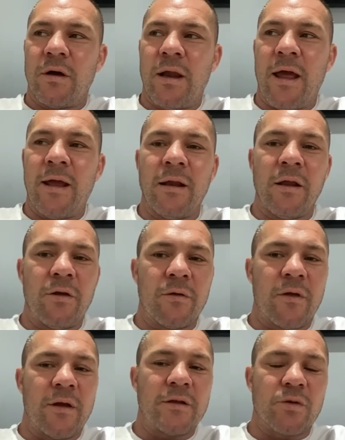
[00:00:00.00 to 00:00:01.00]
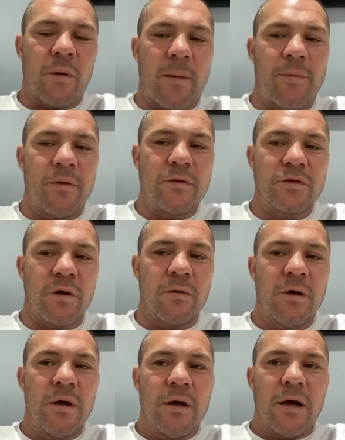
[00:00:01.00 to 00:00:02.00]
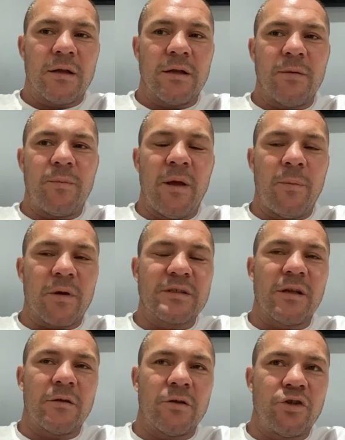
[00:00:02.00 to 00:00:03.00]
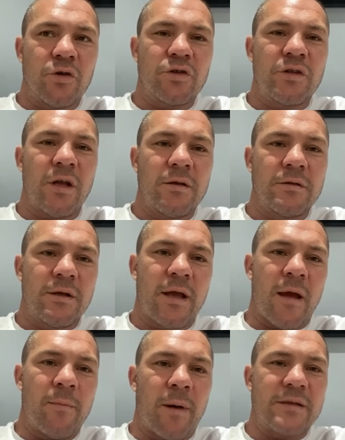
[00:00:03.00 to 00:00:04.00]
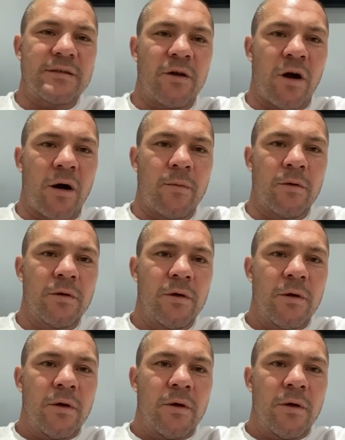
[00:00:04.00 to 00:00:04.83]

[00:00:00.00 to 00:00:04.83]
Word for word: an alien thing to happen. So I think people are still adjusting, getting back to normal,